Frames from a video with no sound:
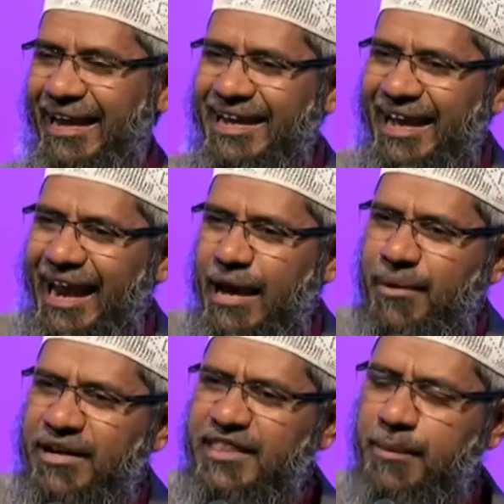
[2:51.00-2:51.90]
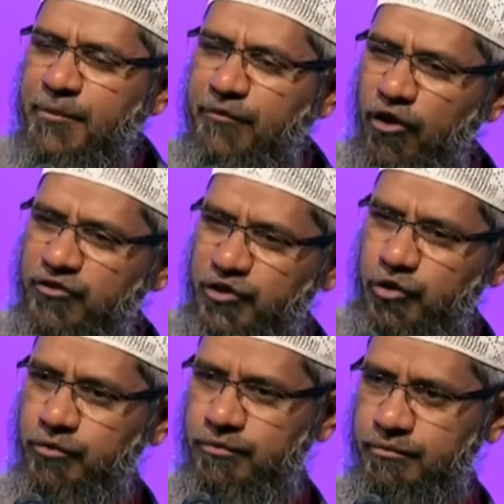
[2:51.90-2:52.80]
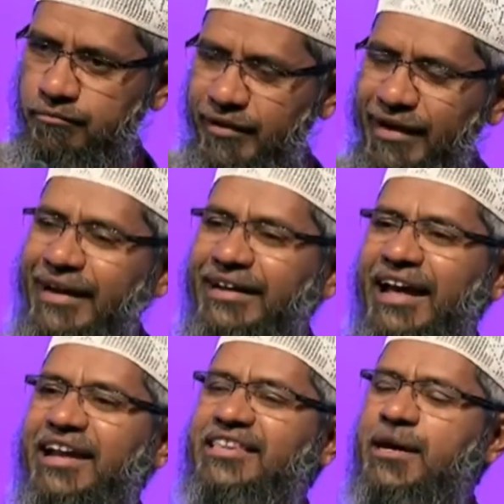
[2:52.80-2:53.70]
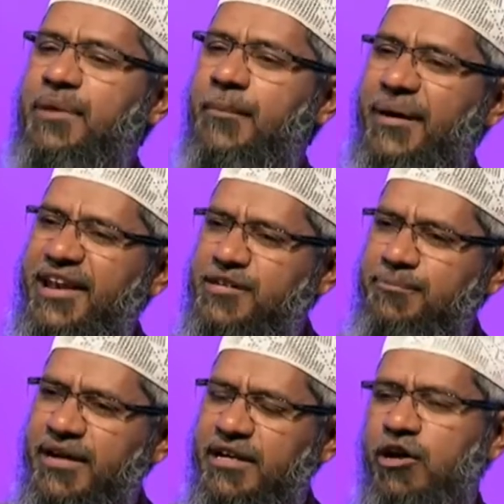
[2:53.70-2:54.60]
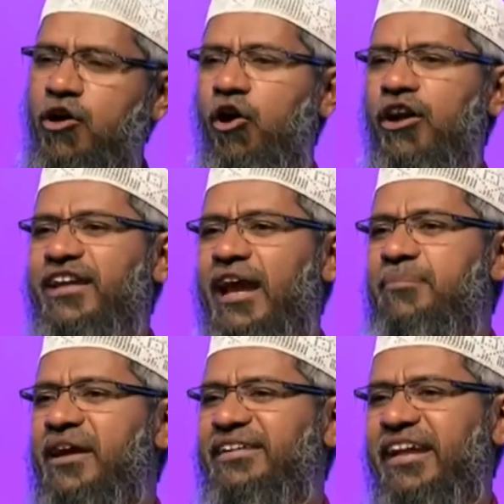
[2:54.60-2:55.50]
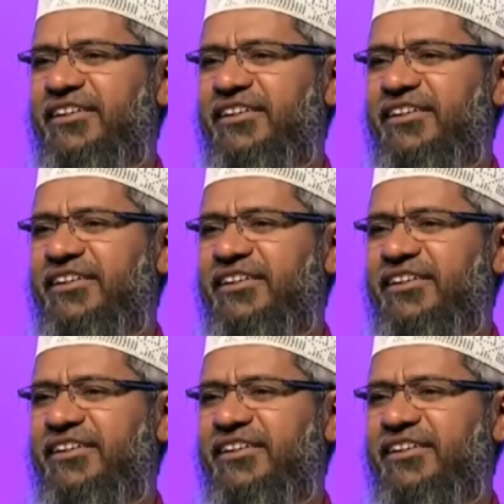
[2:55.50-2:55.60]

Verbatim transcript: Any calamity that befalls you, it can either be a punishment or it can be a